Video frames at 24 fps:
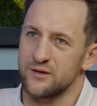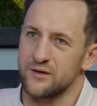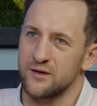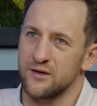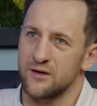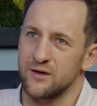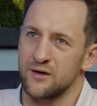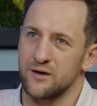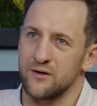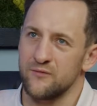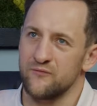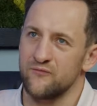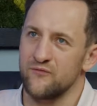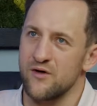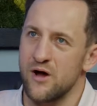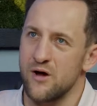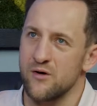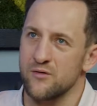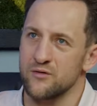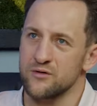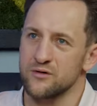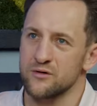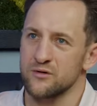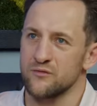Uh,
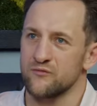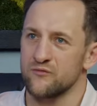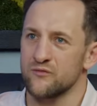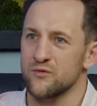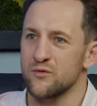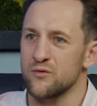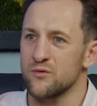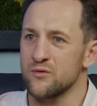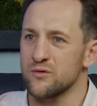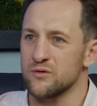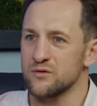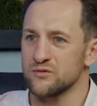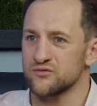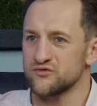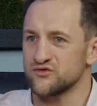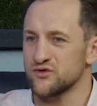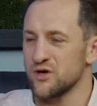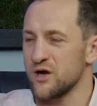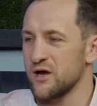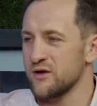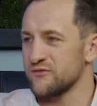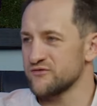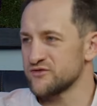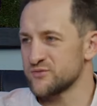founder of Google
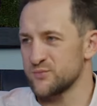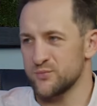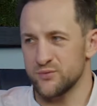drives